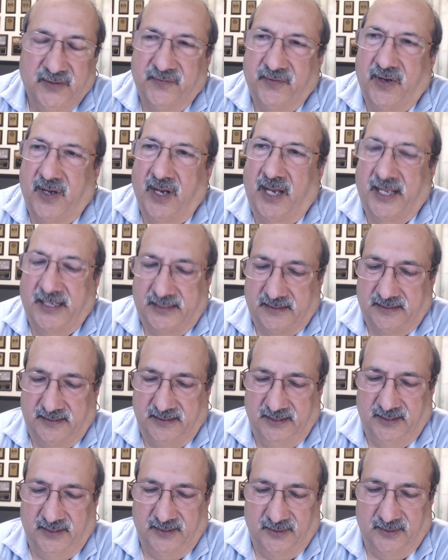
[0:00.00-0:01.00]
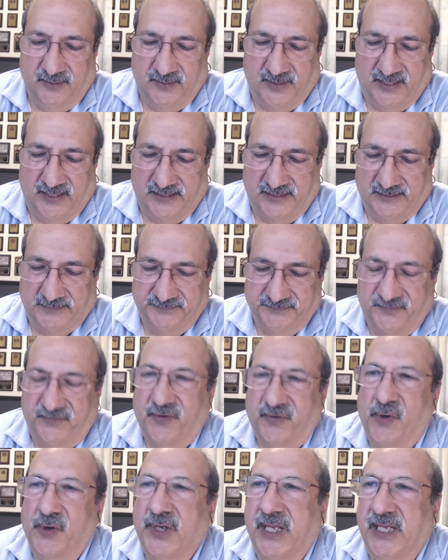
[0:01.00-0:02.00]
You've got you know
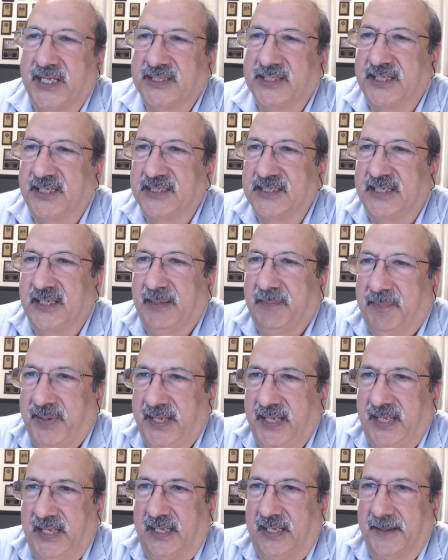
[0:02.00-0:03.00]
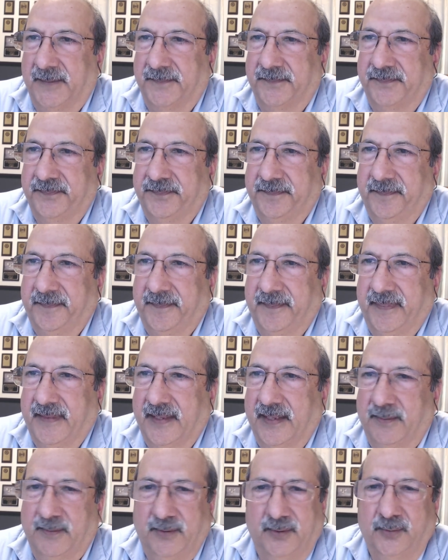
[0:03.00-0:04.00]
um, 4K 60p.
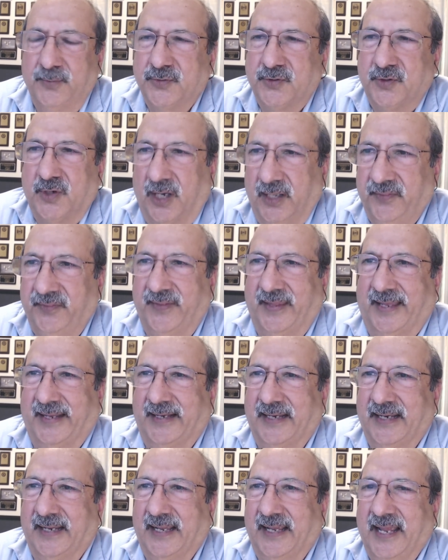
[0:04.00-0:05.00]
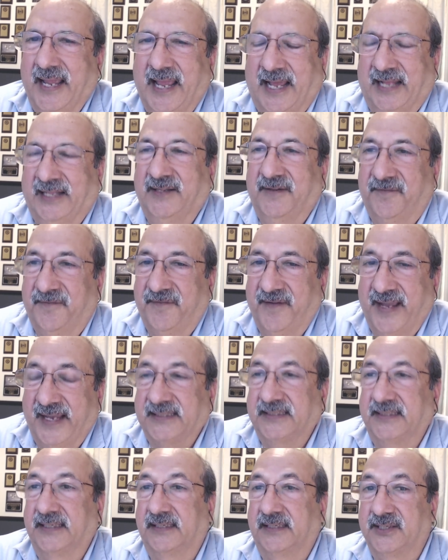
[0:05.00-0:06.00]
Who's got that? And the
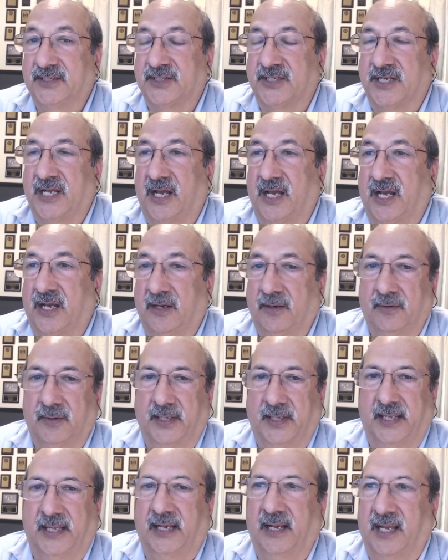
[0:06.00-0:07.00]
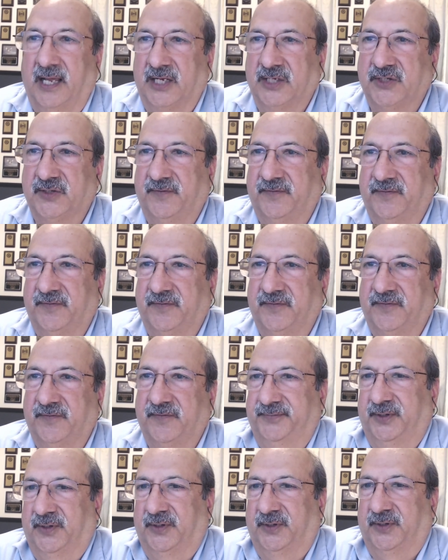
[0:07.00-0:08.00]
fact that it's now a larger
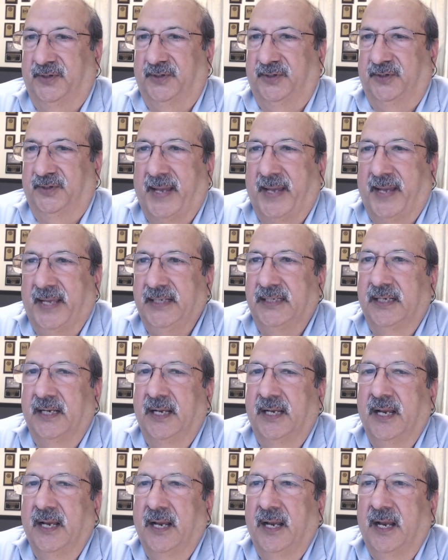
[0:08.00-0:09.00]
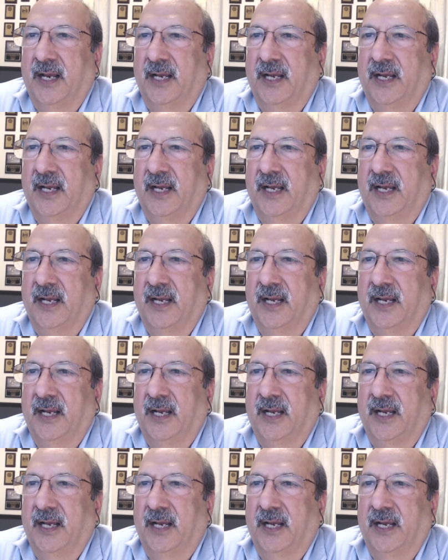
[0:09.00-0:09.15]
you know format